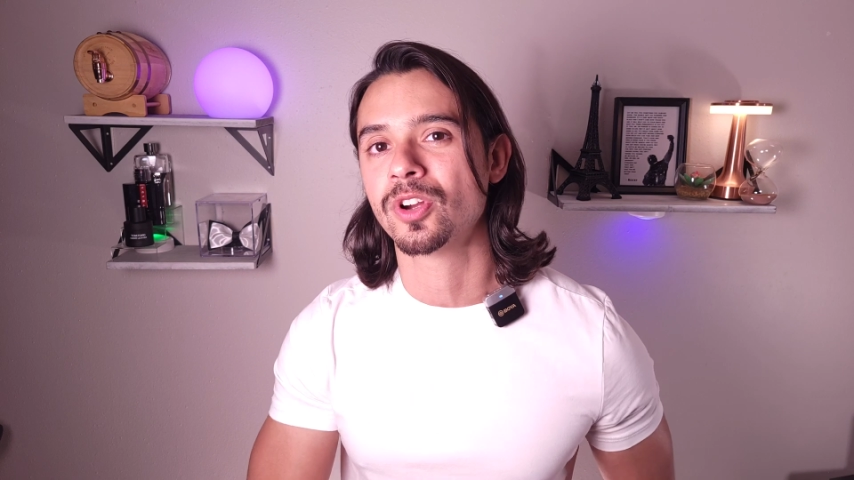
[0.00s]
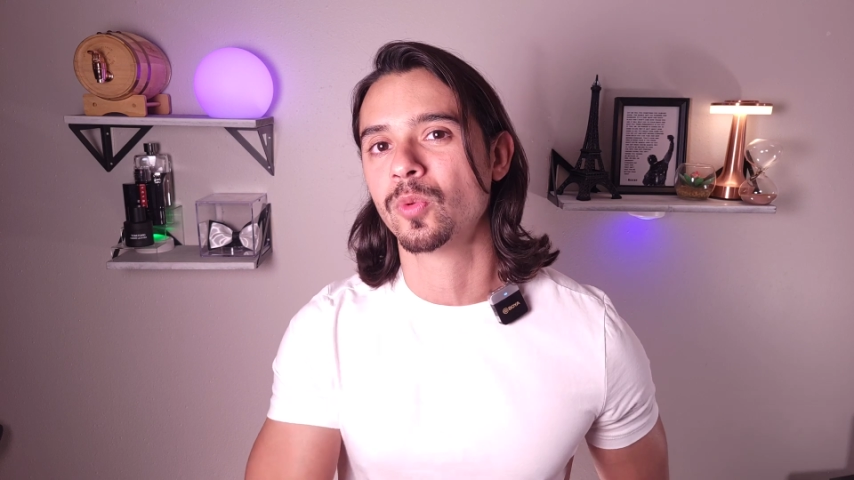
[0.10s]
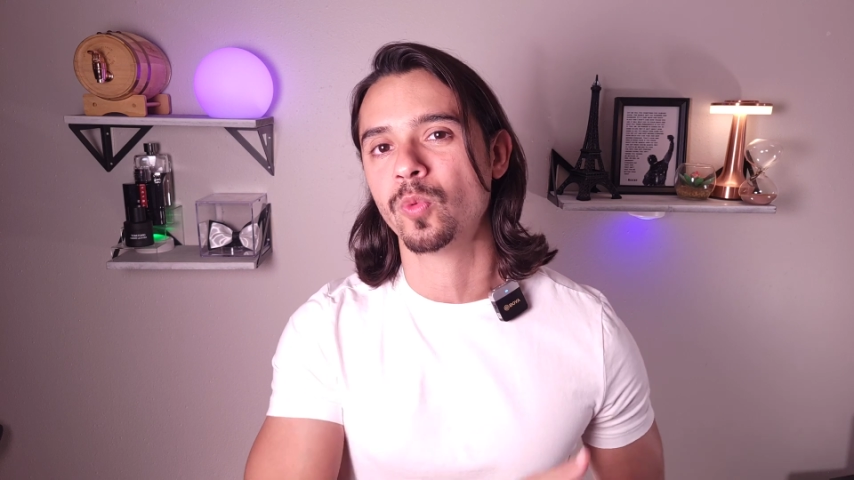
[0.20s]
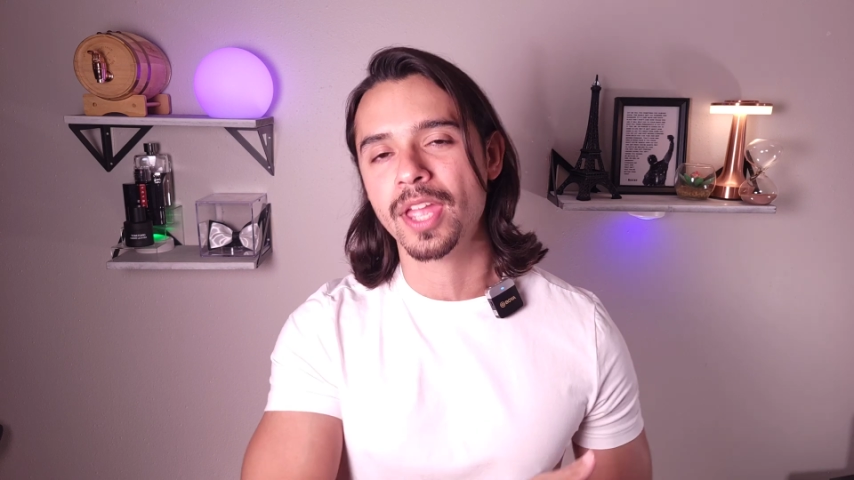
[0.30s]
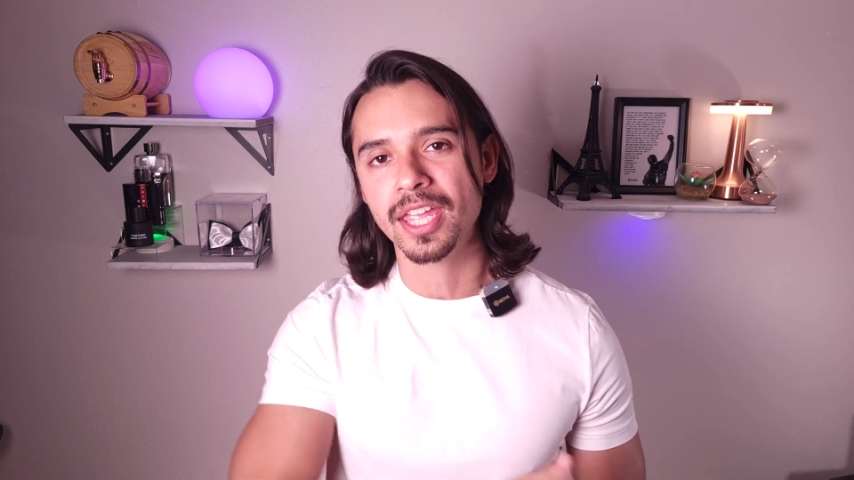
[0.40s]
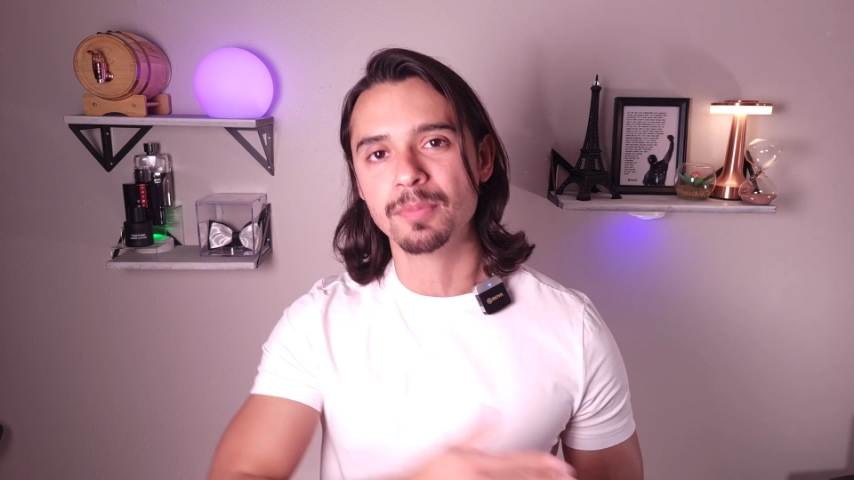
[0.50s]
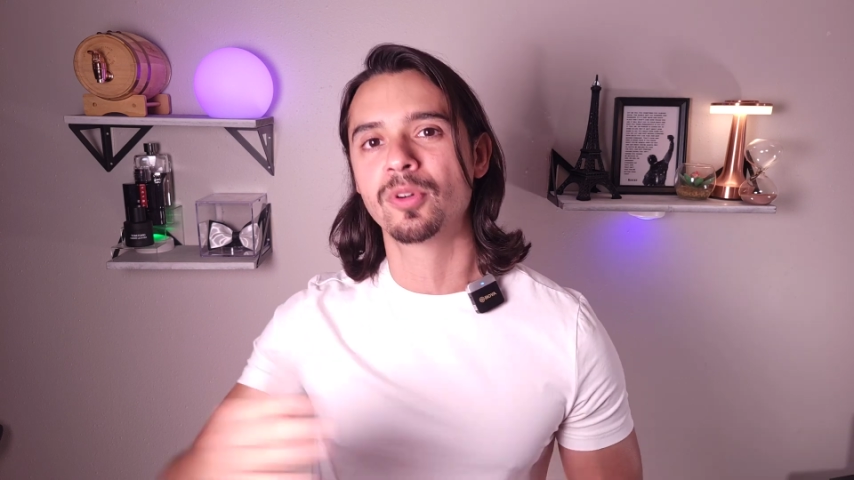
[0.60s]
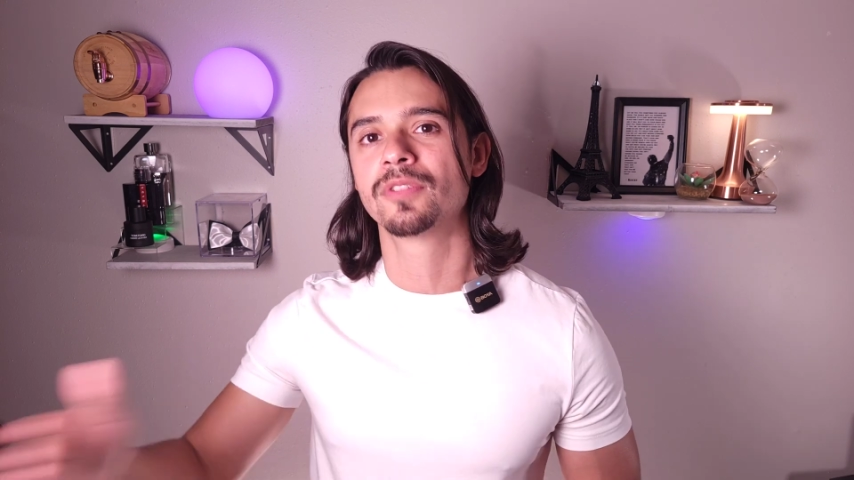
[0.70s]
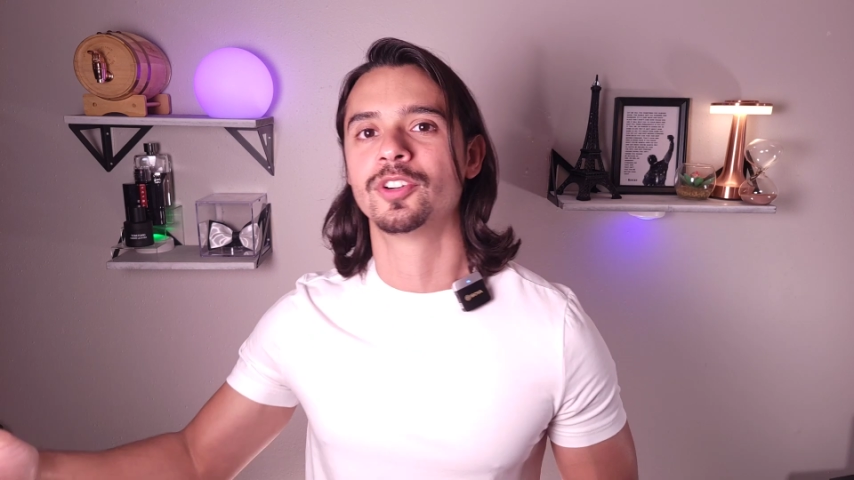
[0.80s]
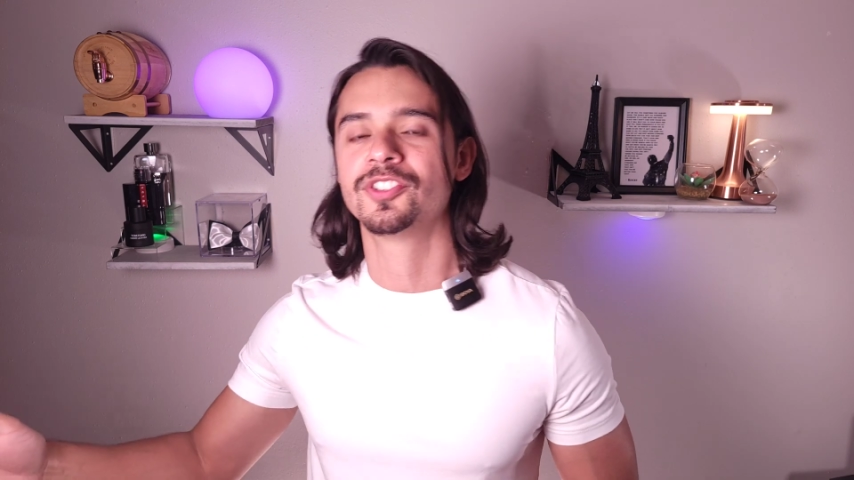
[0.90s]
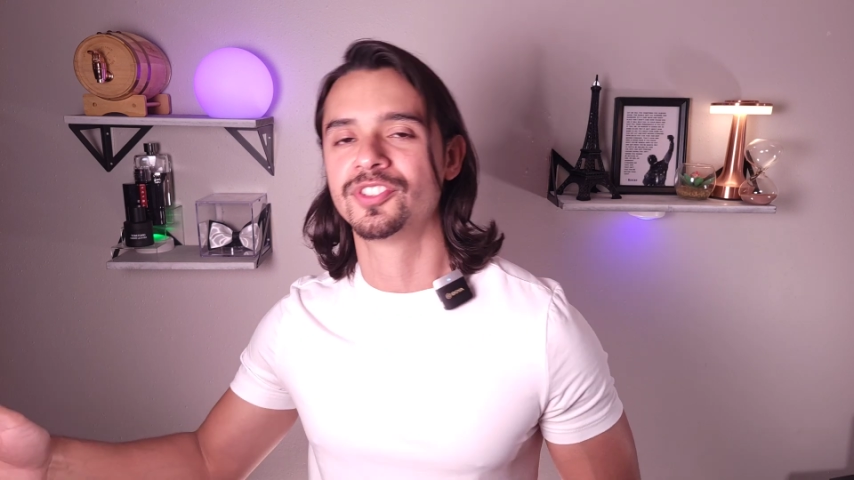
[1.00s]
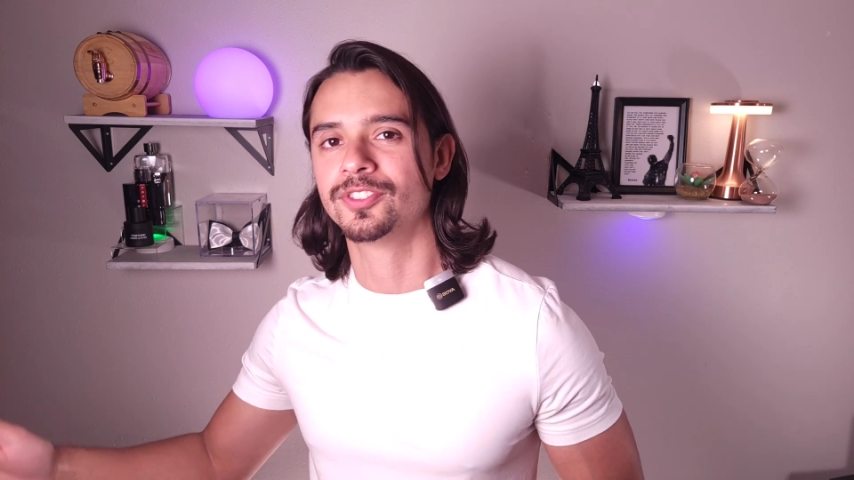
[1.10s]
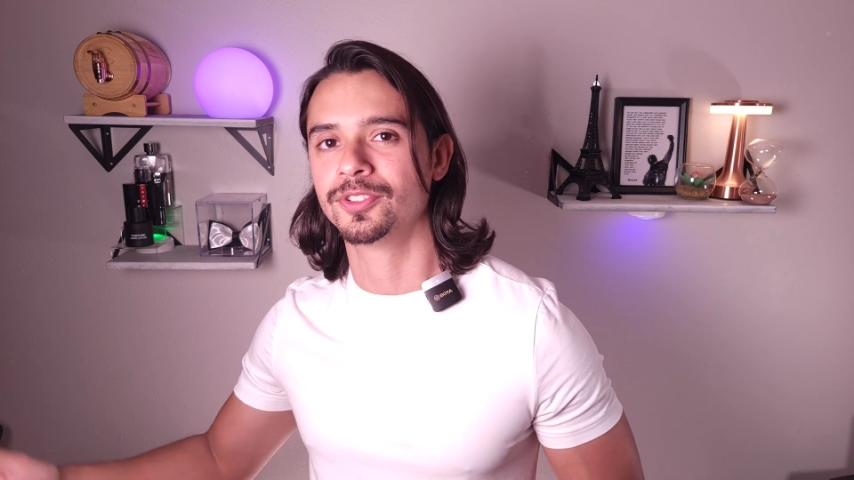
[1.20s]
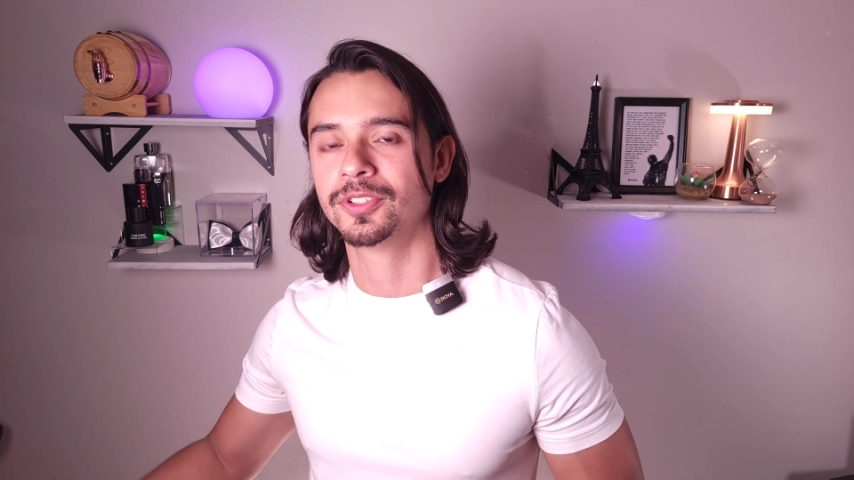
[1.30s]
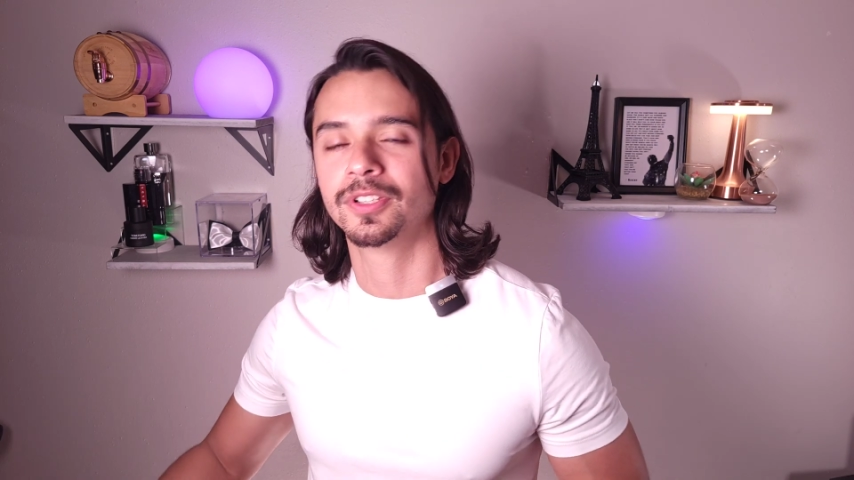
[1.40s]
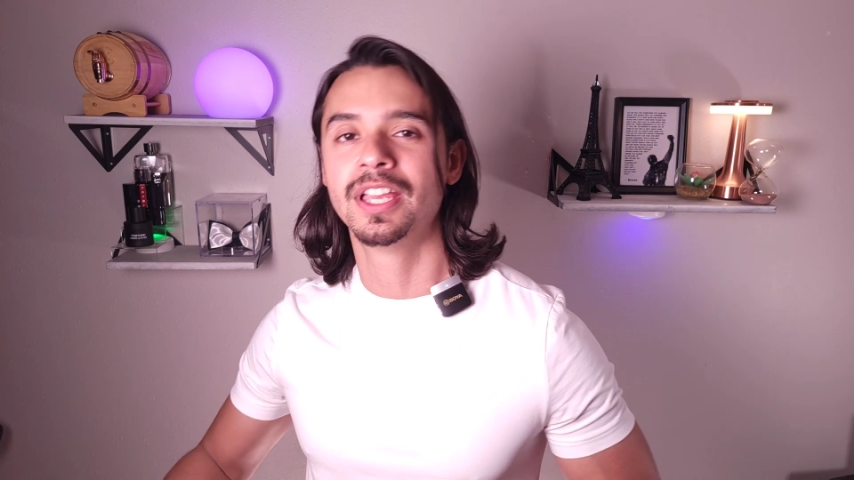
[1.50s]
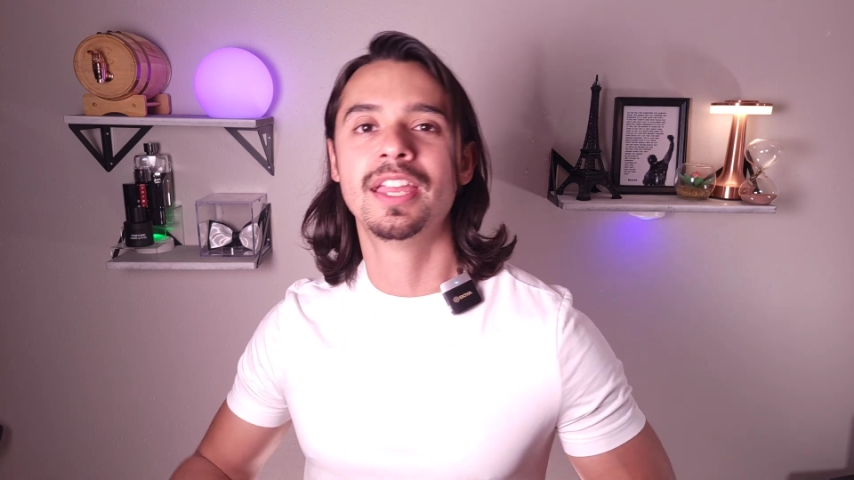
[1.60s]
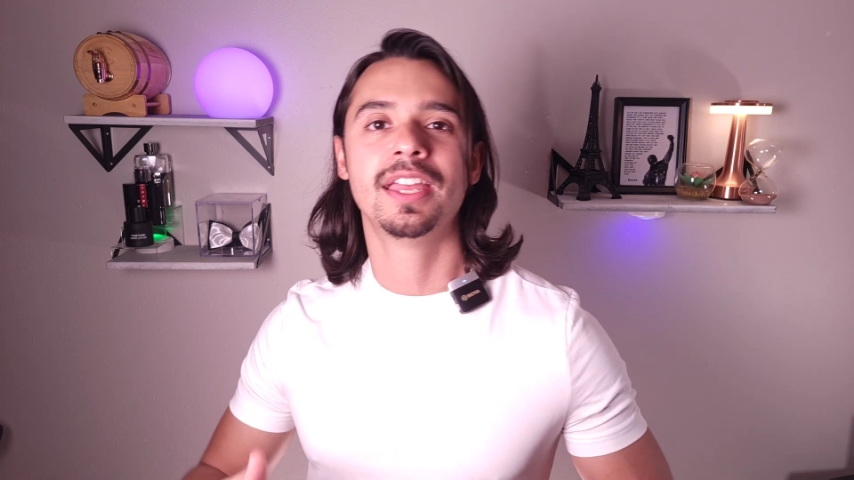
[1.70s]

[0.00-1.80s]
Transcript: are way more versatile